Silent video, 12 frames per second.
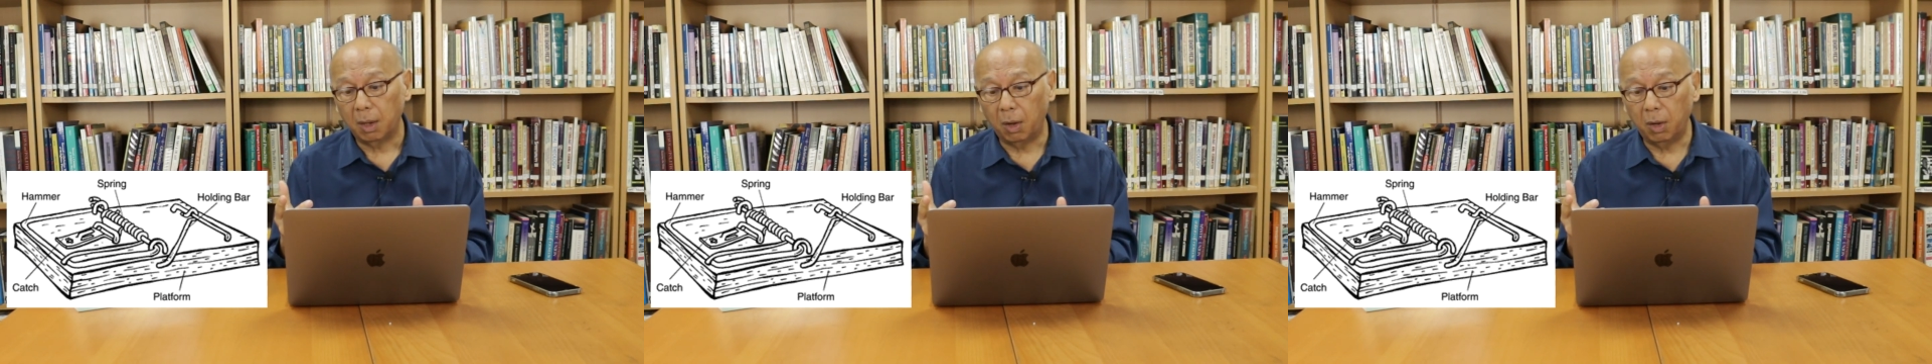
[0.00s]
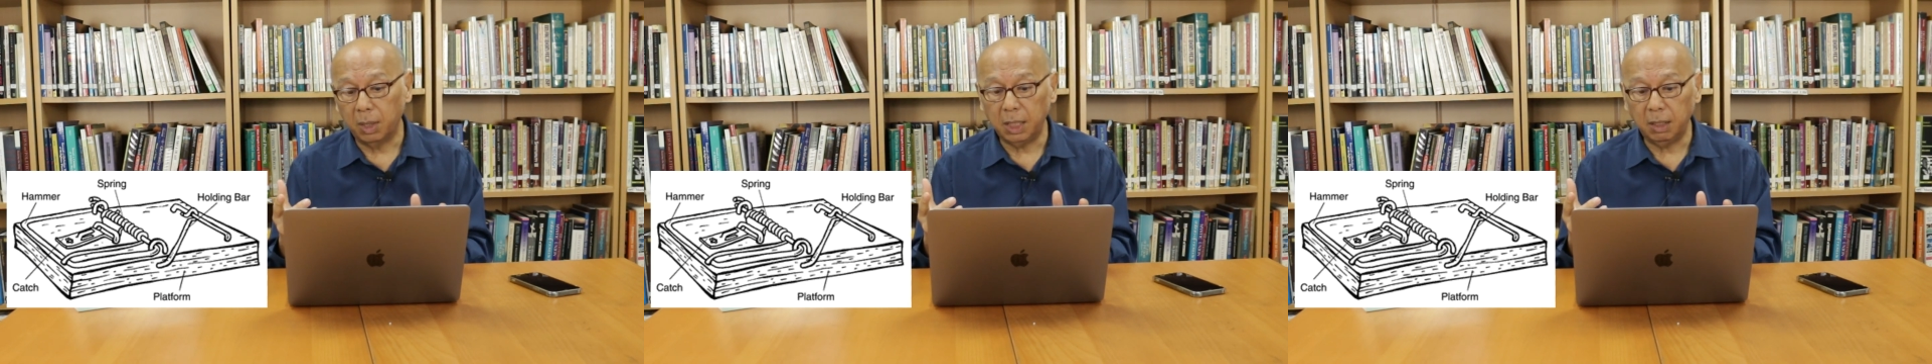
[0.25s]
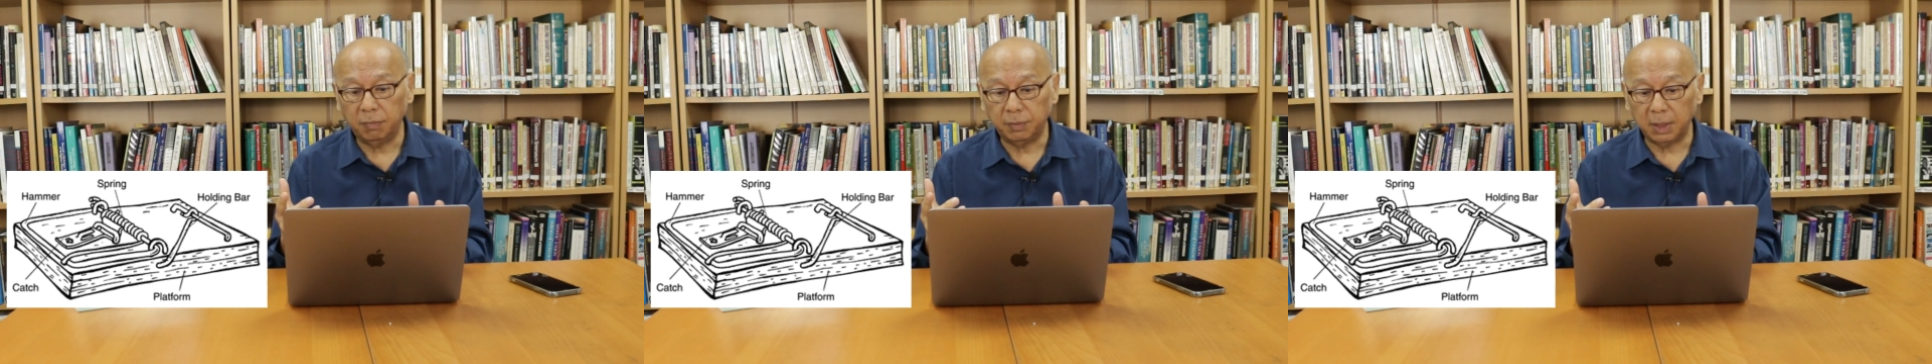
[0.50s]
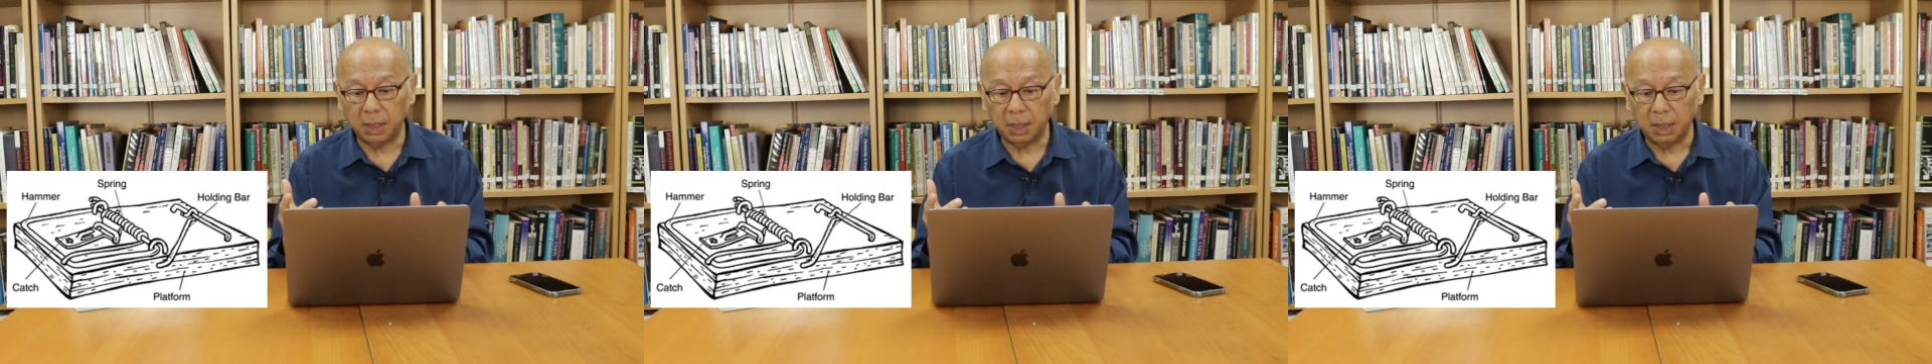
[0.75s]
Or
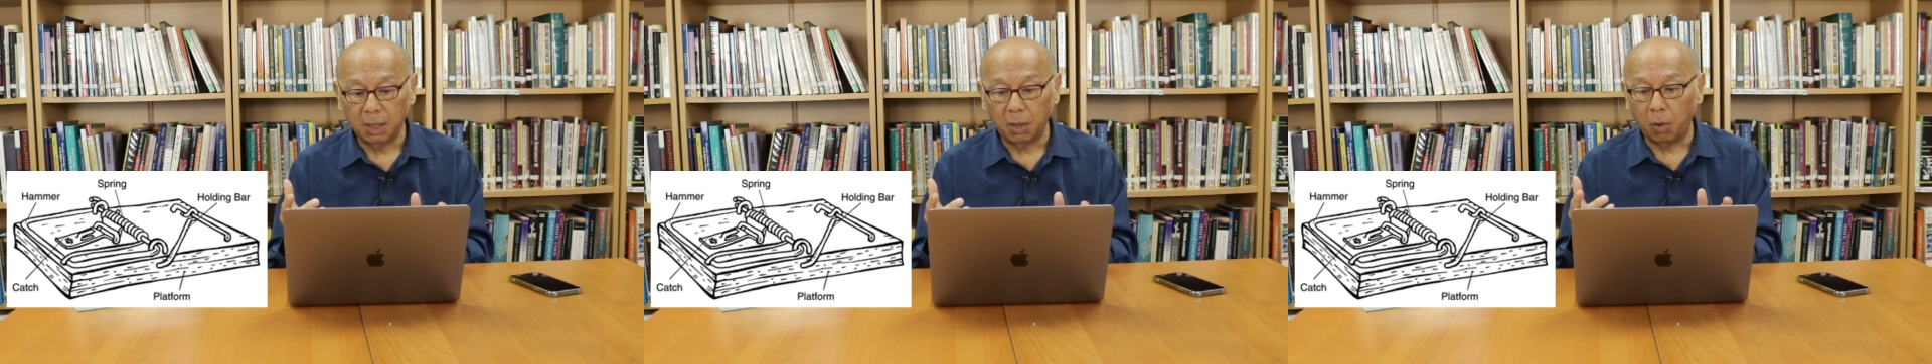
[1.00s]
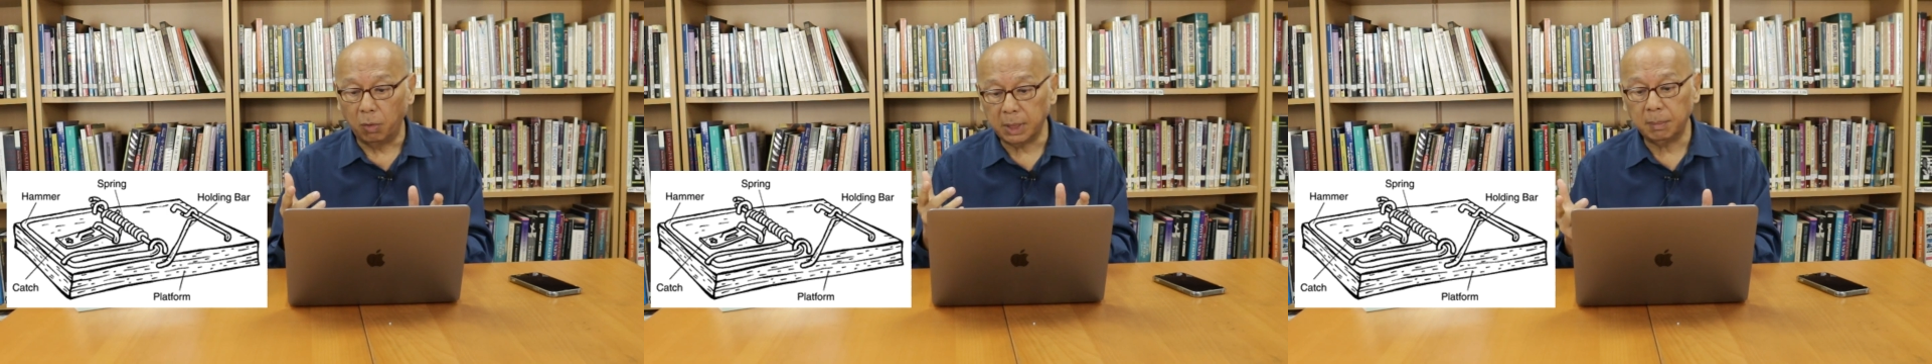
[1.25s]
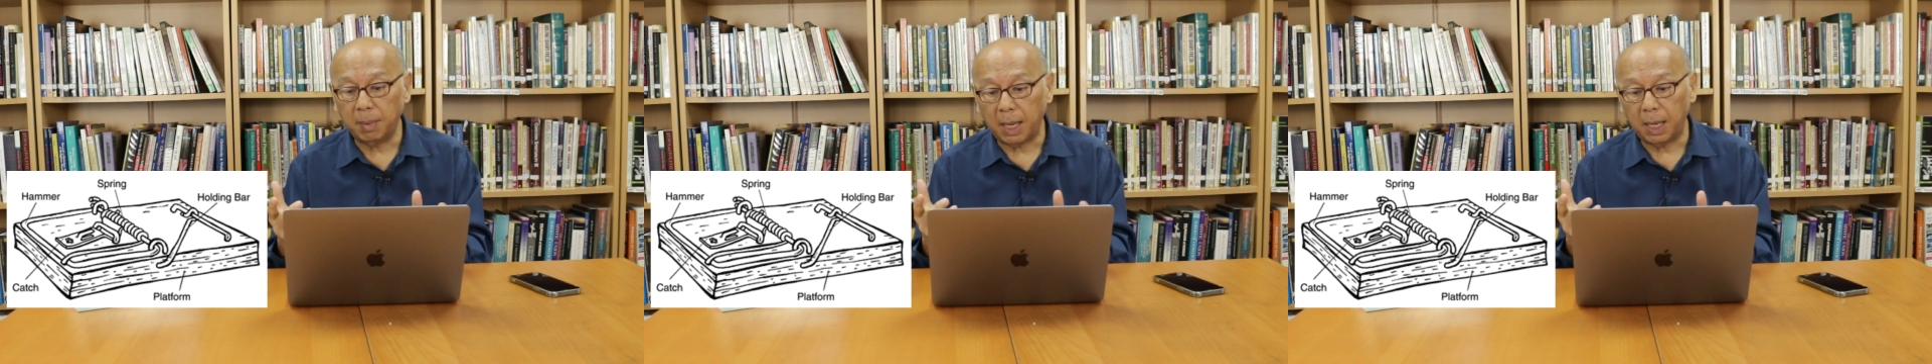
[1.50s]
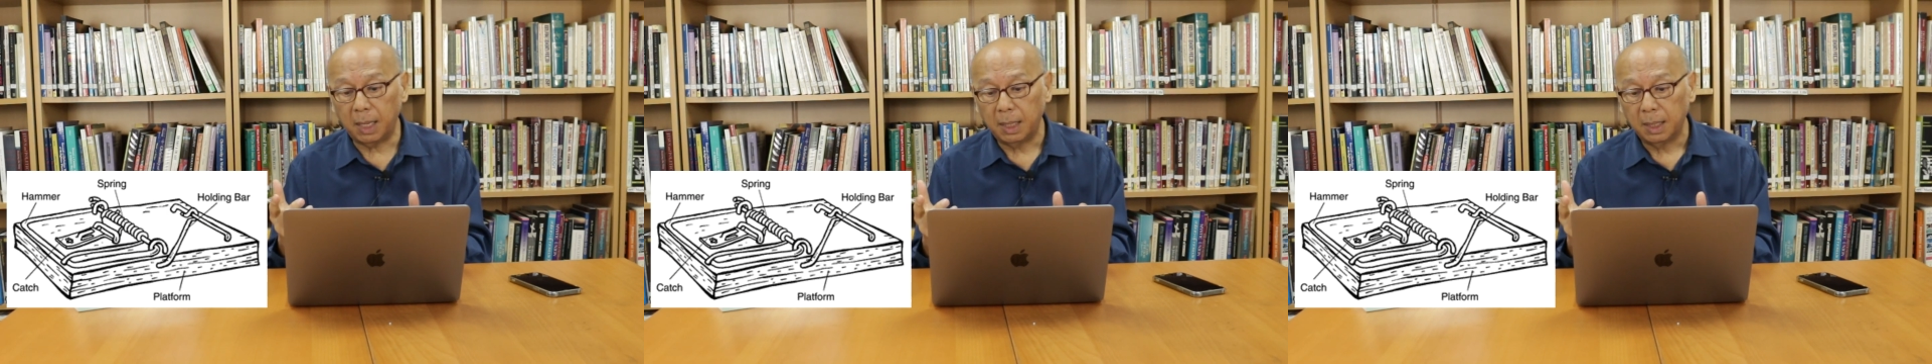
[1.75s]
if the holding
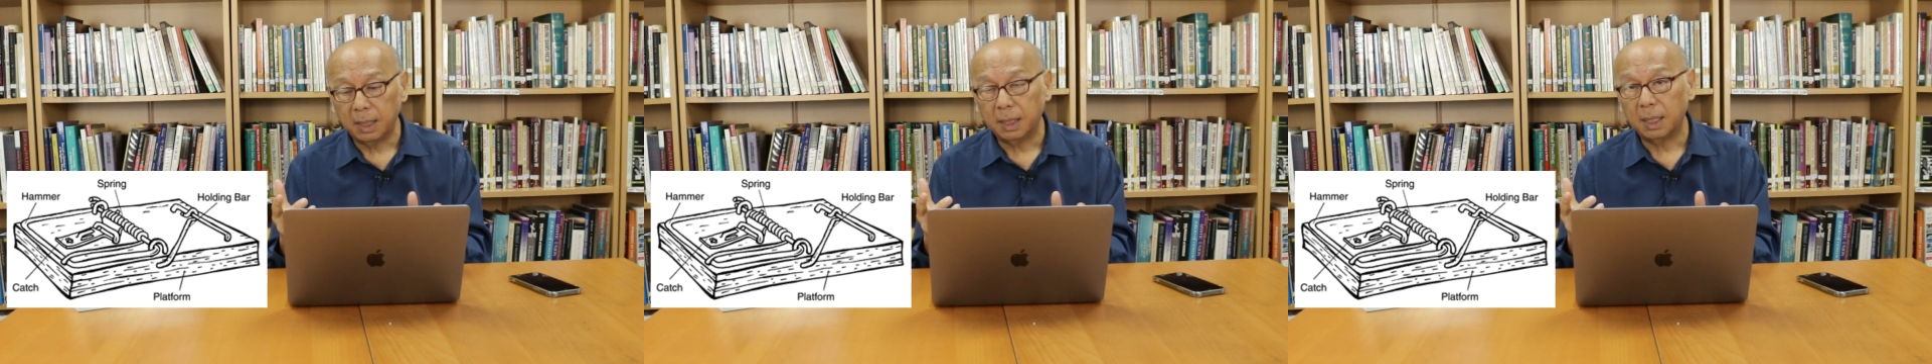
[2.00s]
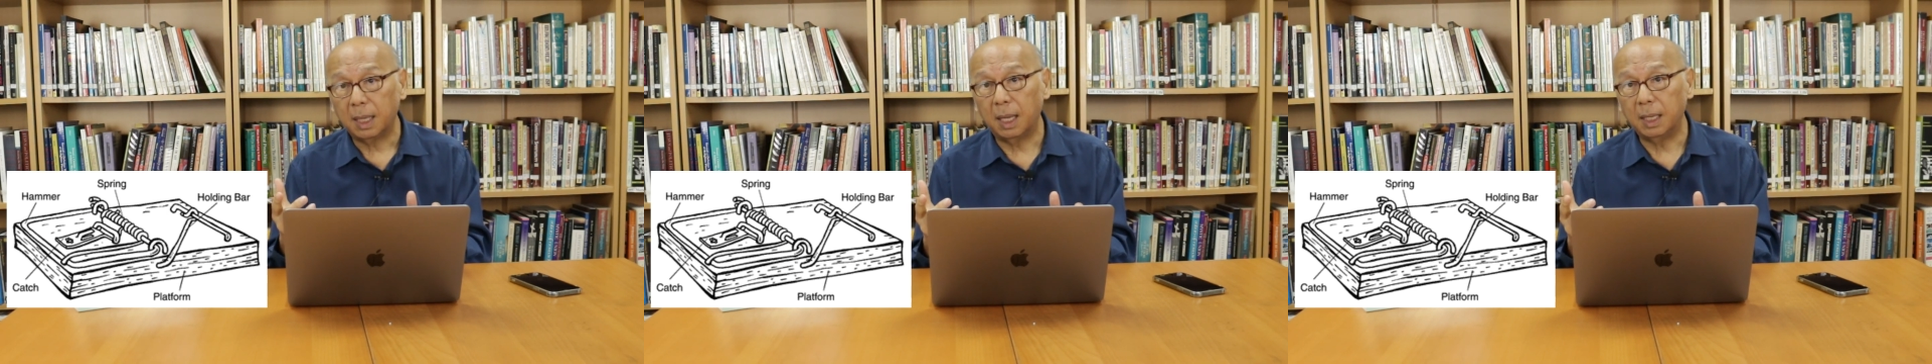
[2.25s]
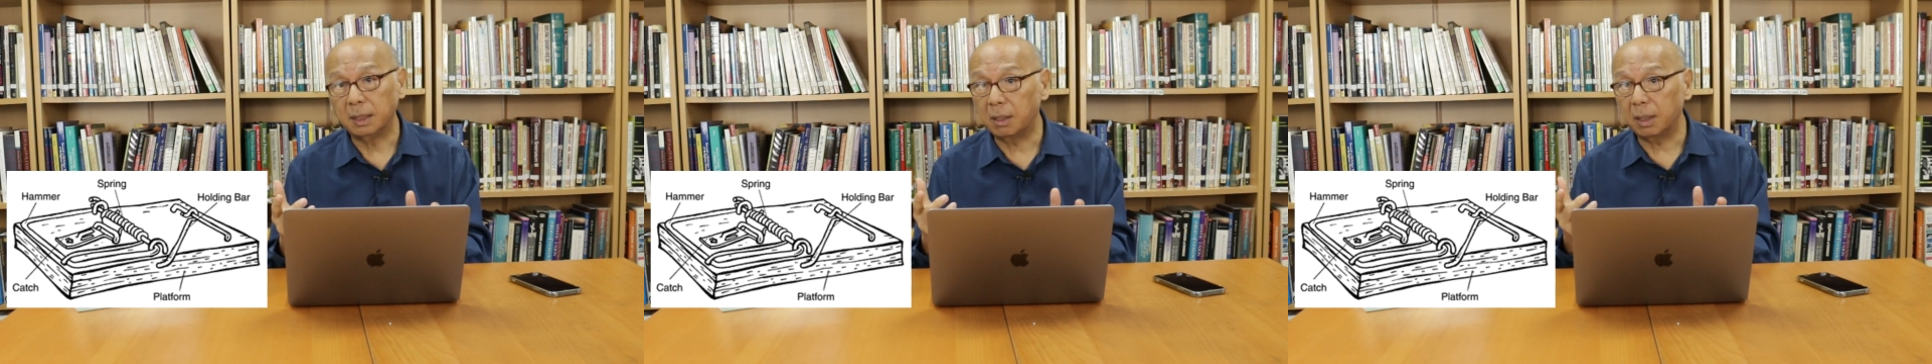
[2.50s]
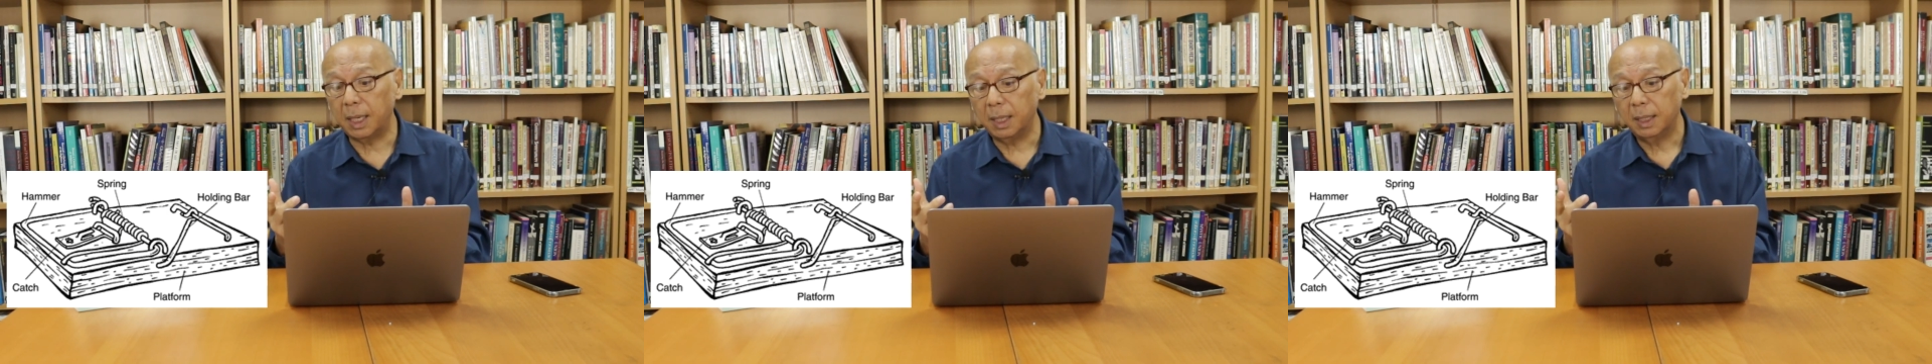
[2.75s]
bar is
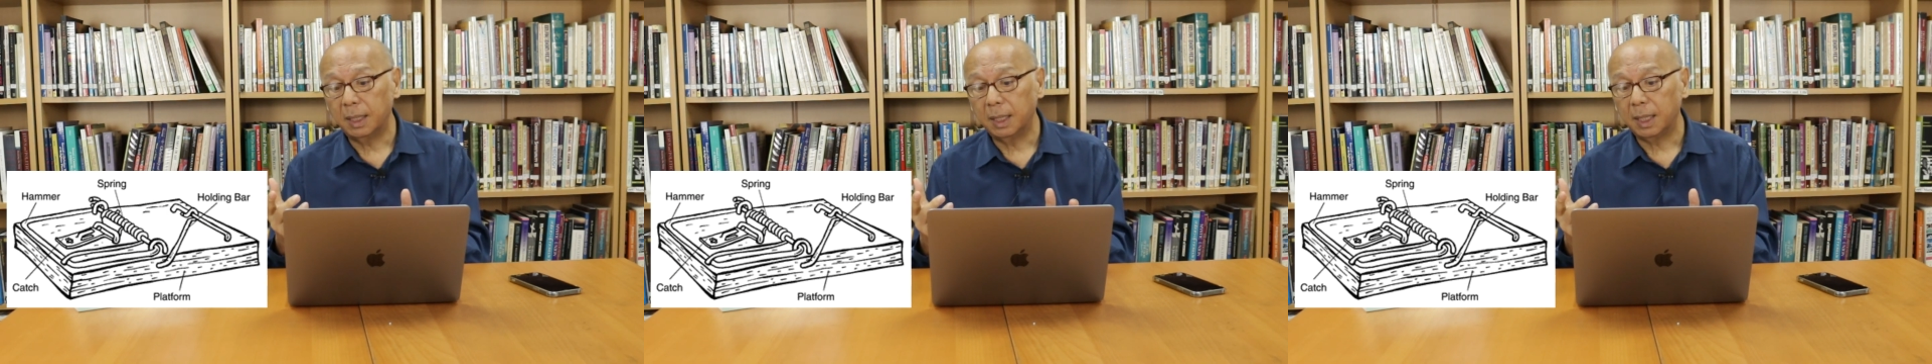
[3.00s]
not there,